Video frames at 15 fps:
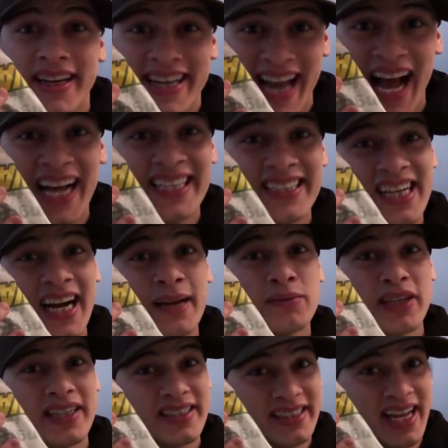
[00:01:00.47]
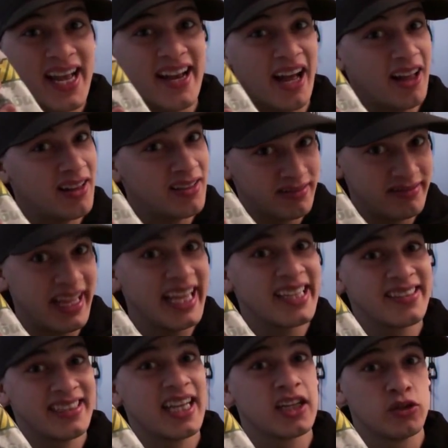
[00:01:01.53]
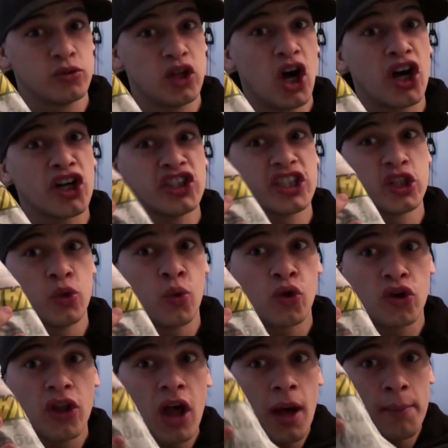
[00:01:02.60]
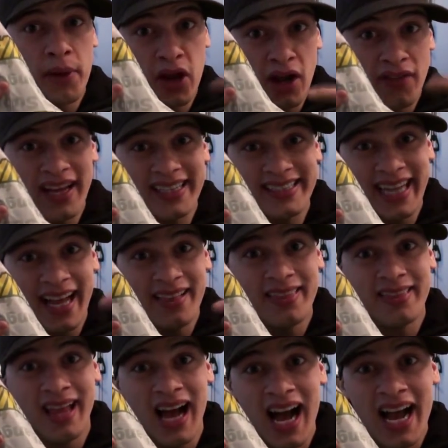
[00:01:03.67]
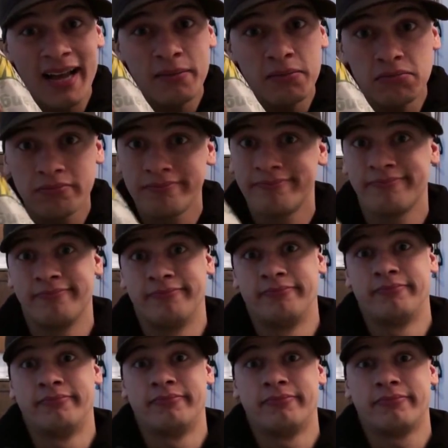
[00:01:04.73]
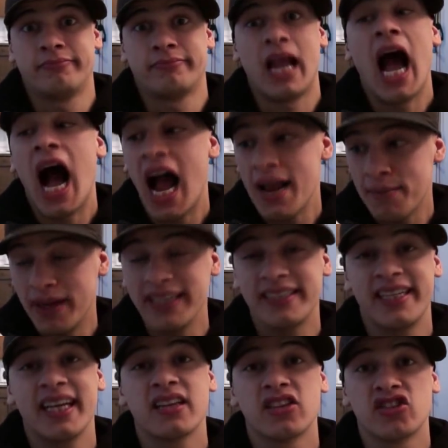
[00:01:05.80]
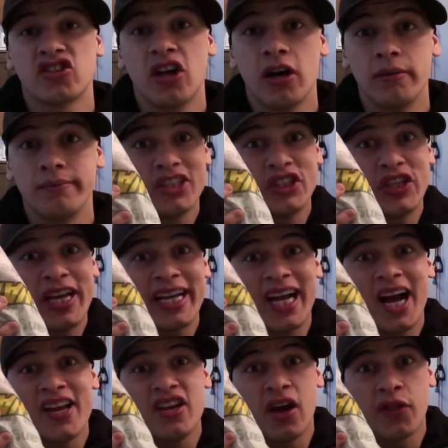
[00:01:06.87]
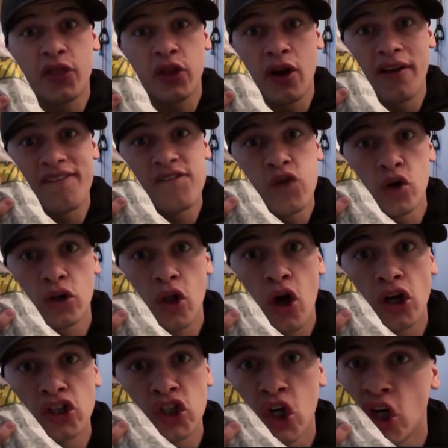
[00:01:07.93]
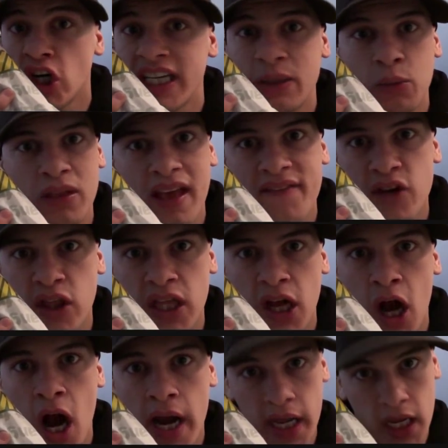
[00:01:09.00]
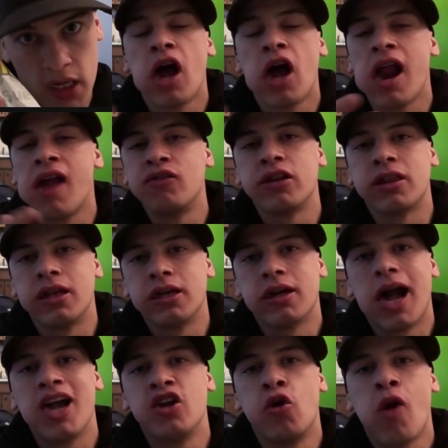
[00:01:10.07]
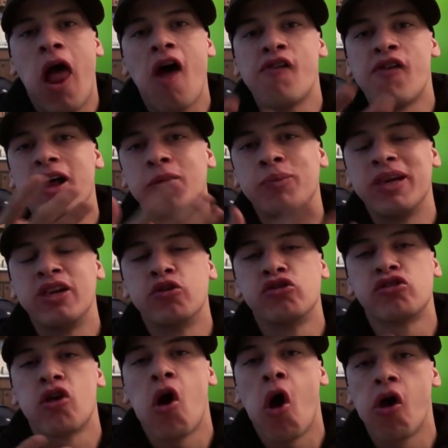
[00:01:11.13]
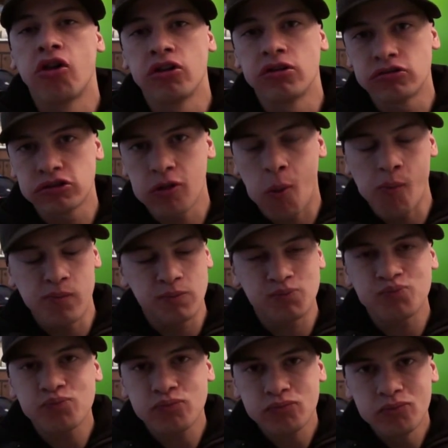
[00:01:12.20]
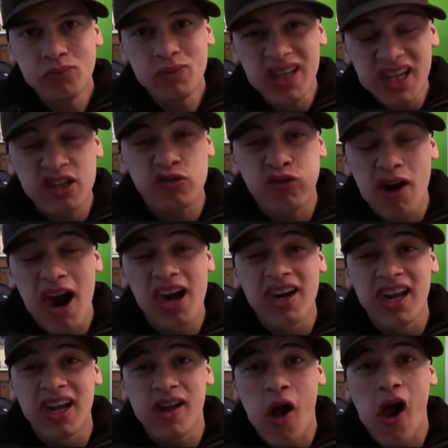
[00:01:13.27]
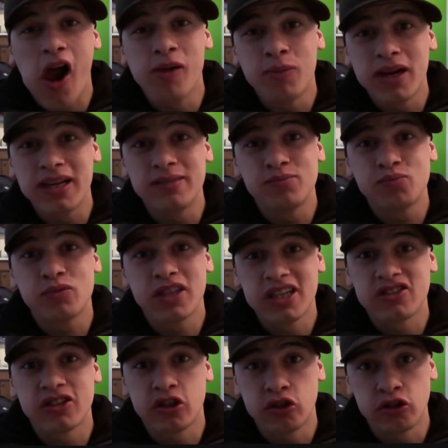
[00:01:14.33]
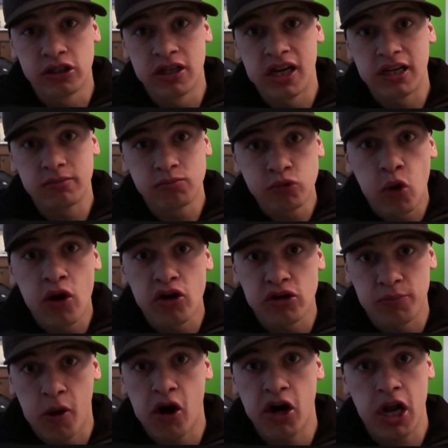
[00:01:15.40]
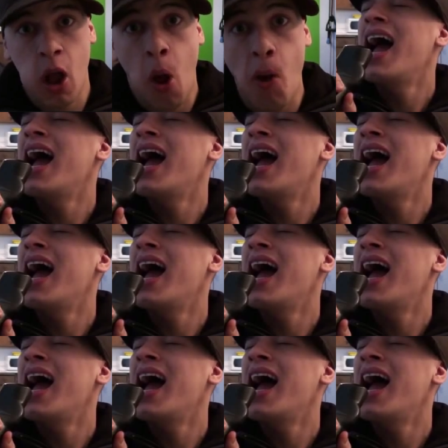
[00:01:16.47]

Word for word: Nine times out of ten, I'll take sex with the hottest chick in the world. But on that tenth time, I might take the sub. She ain't got nothing on a foot long turkey with everything on Not everything. I don't have jalapenos or olives. It's Friday. I might kiss a girl tonight. going out to party.